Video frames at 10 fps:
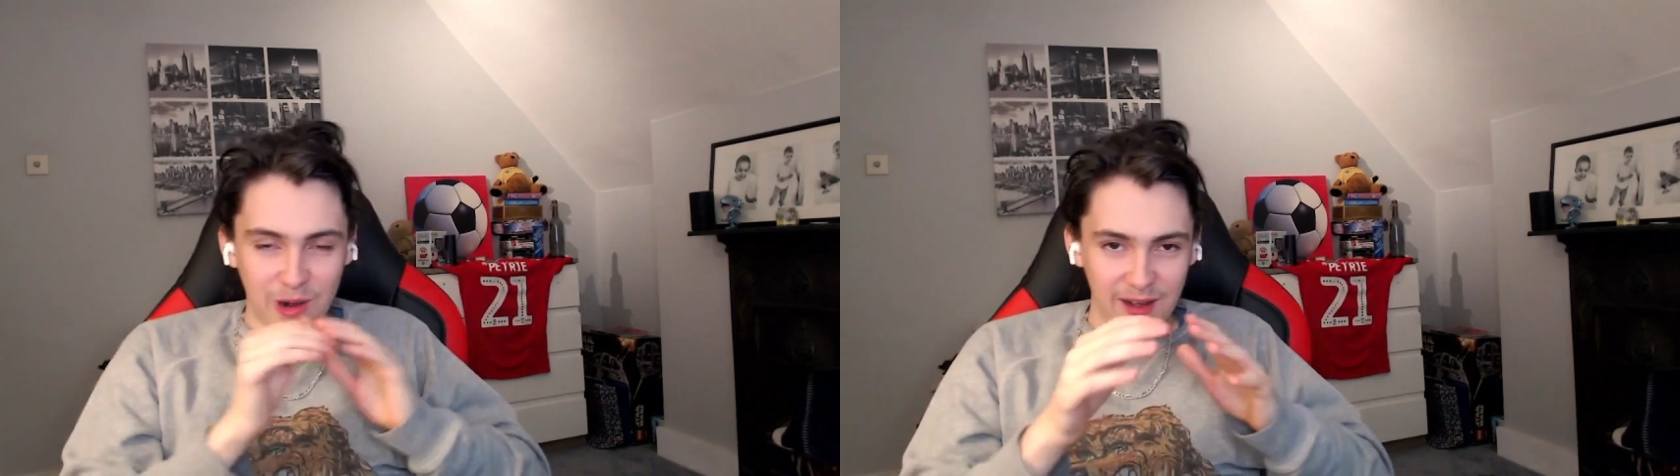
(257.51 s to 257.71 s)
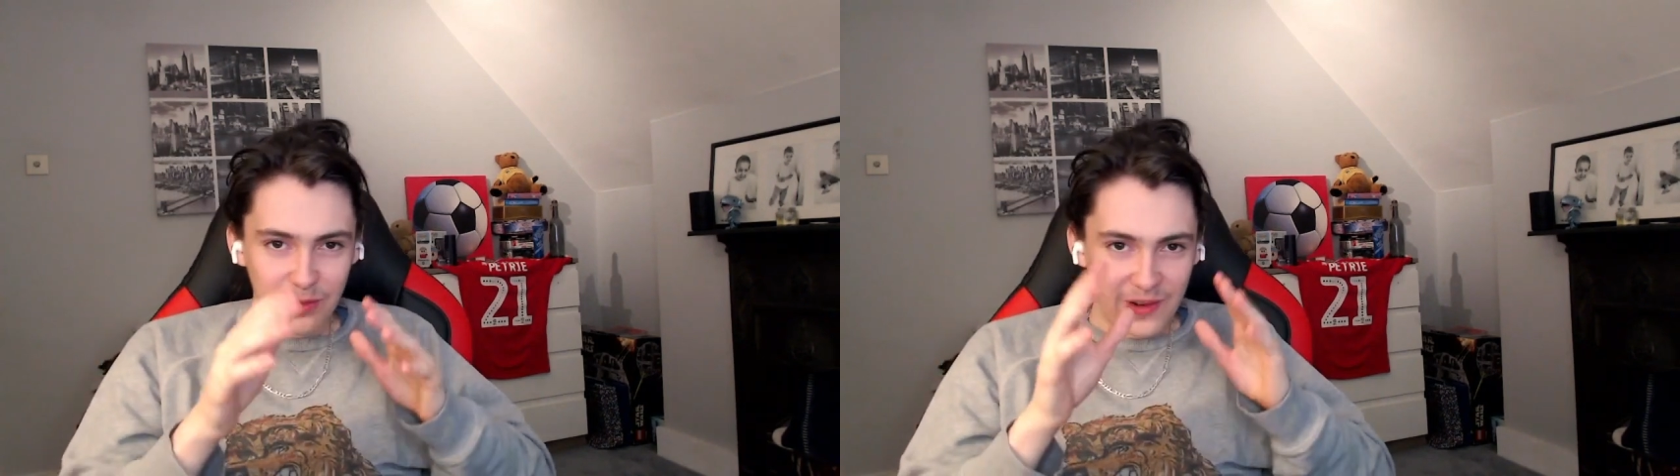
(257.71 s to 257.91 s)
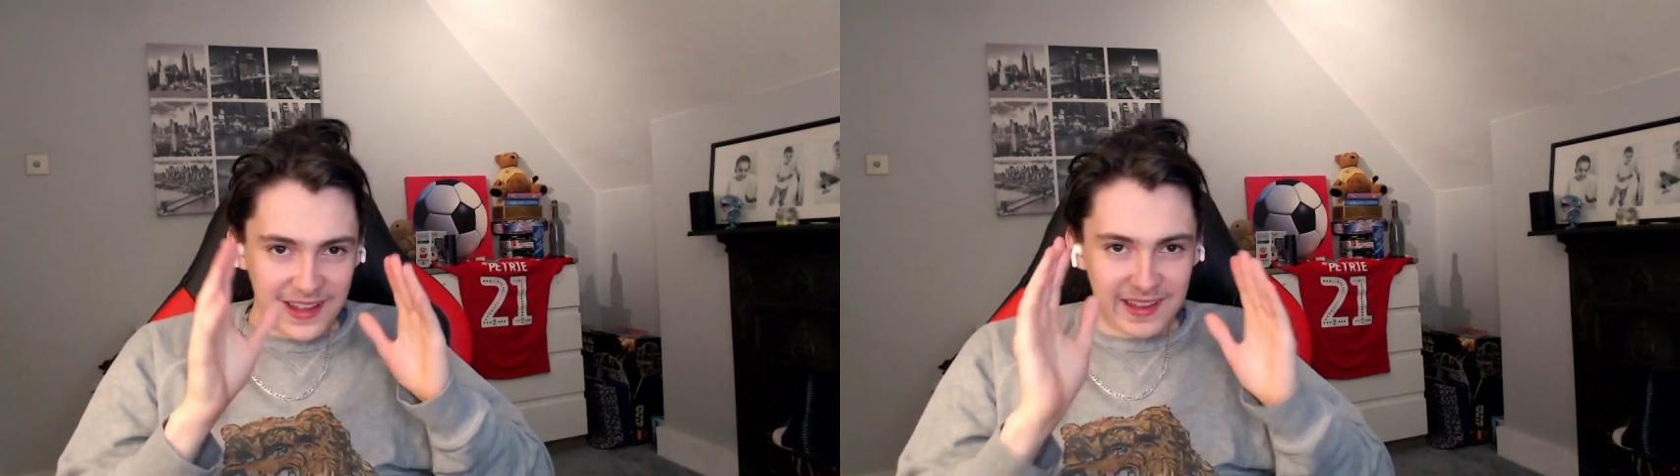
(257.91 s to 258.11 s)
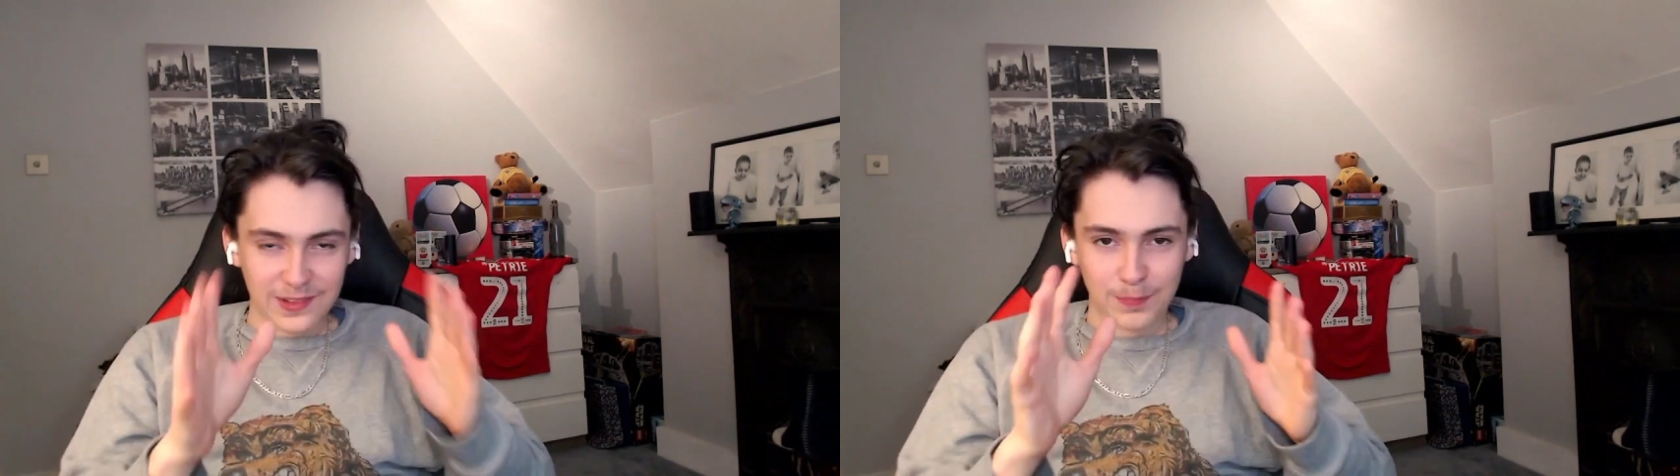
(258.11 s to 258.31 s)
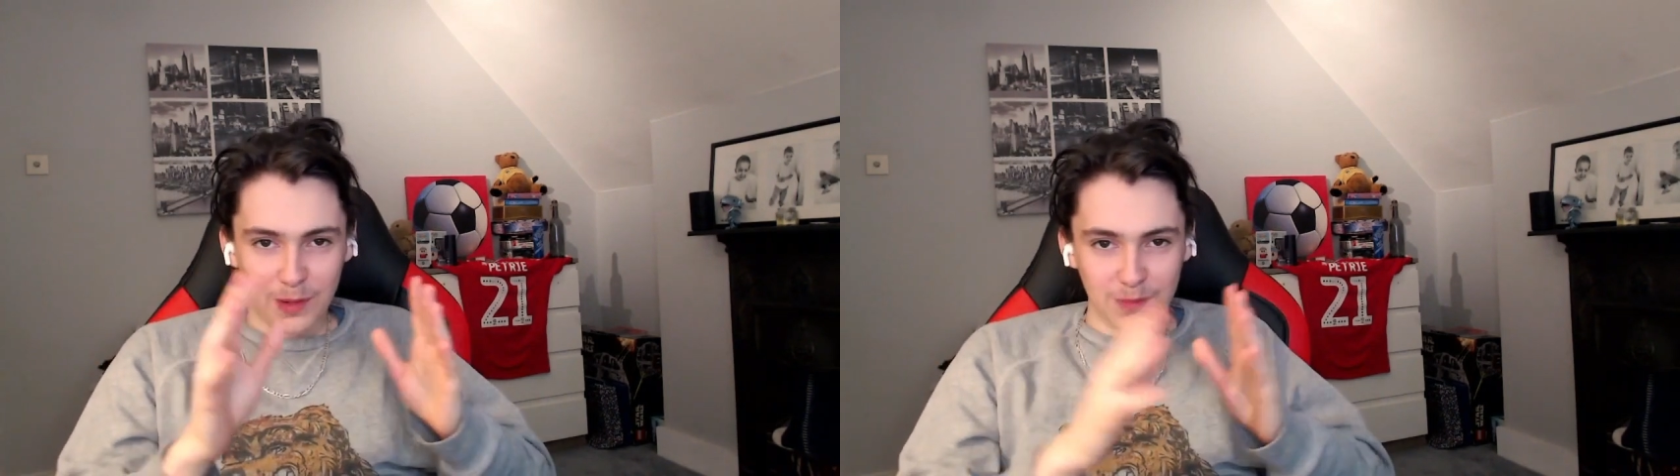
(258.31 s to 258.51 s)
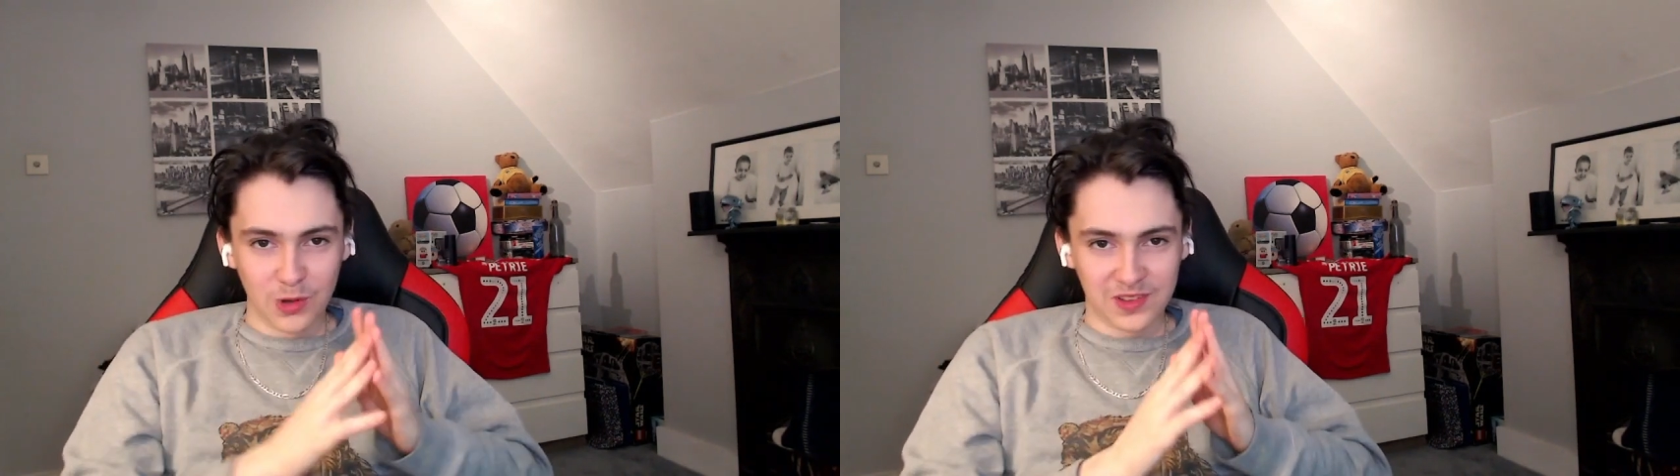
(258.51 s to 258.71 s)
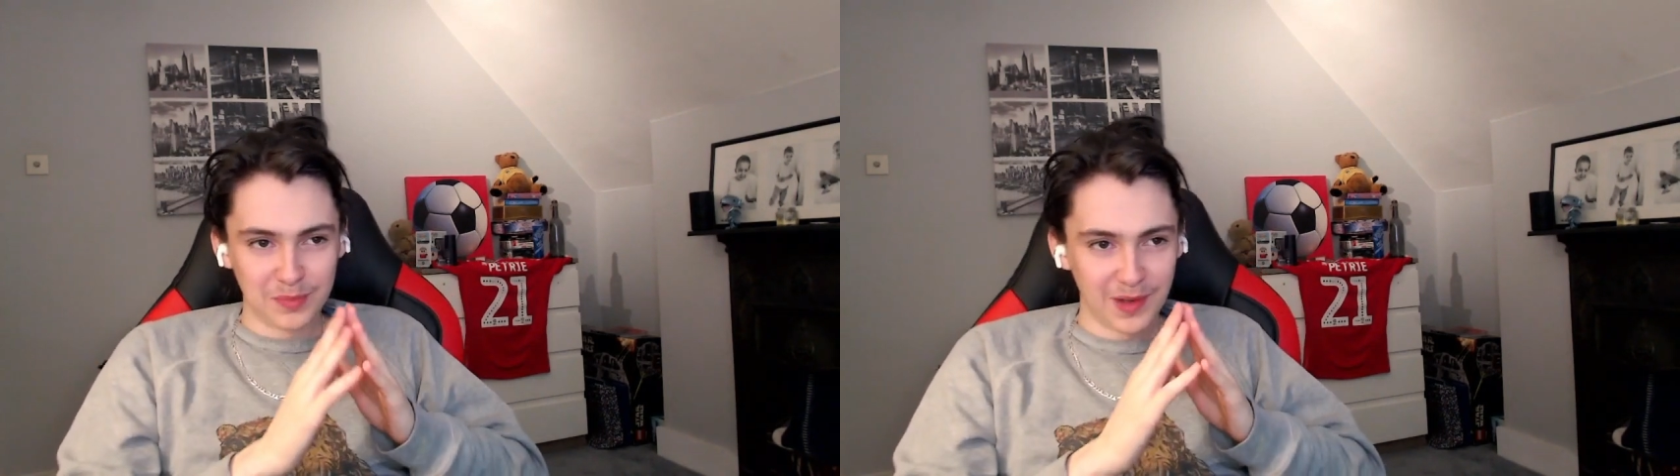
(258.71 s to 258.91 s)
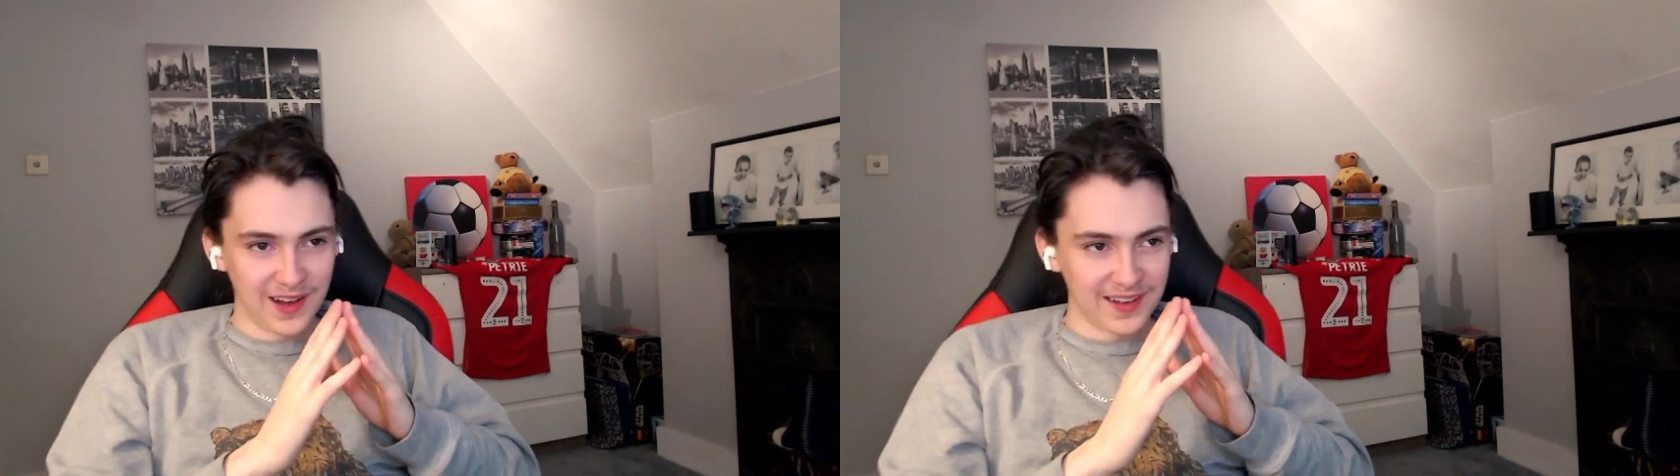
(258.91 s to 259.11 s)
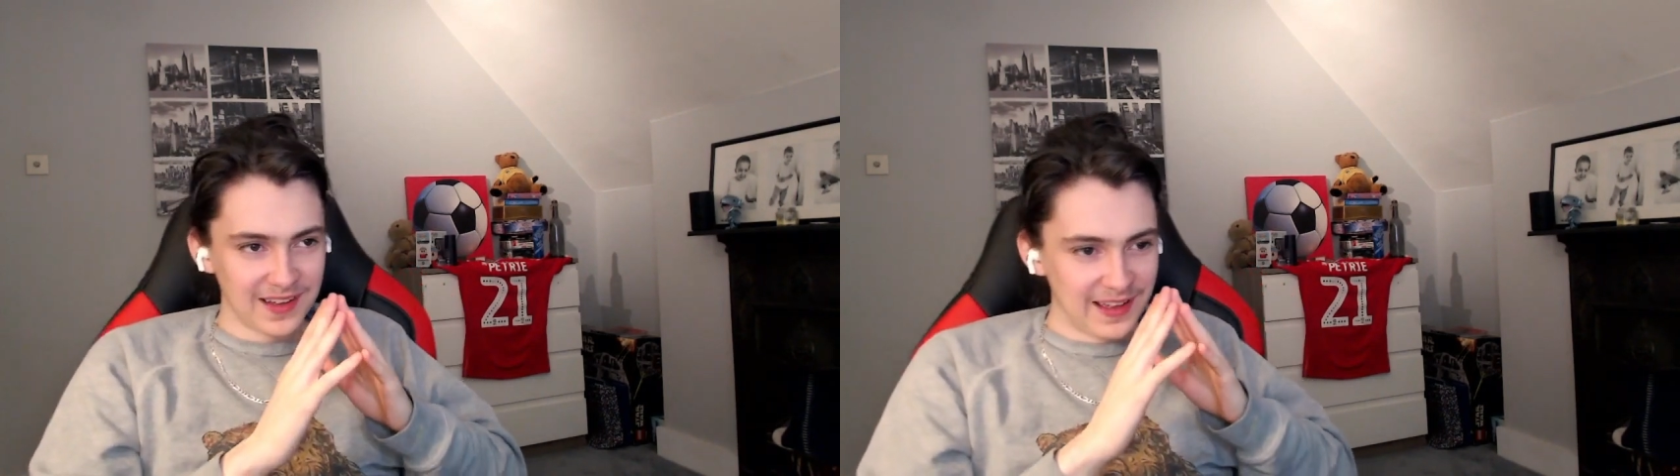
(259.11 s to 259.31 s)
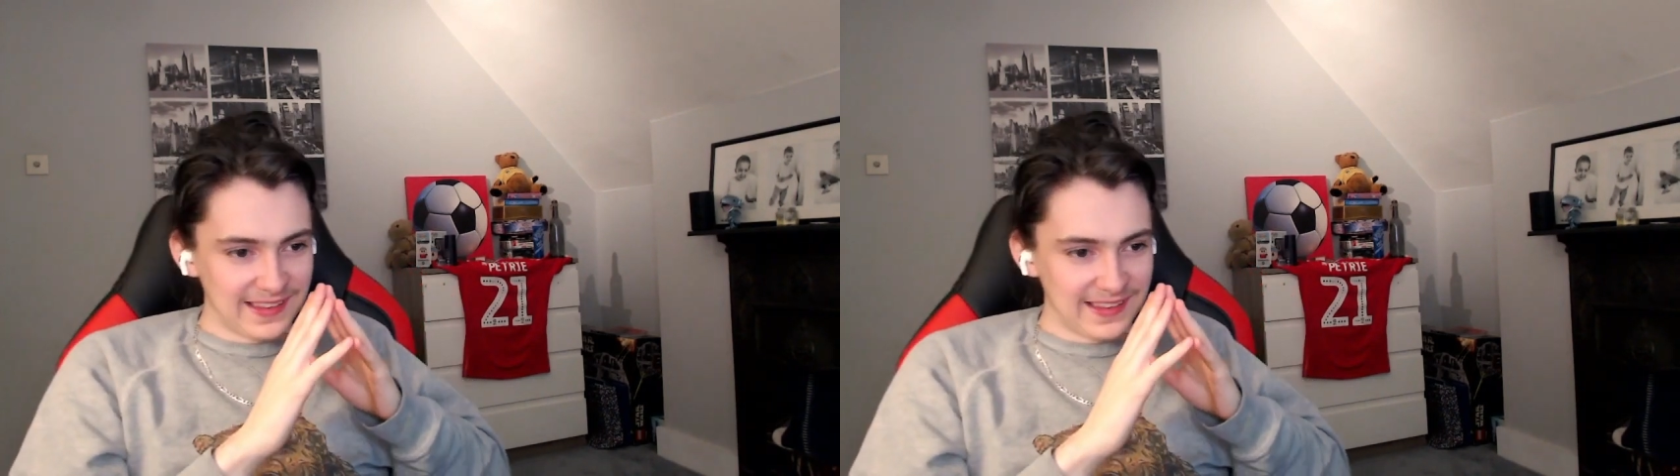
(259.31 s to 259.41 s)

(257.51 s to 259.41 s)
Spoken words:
well, it is Bob Mortimer.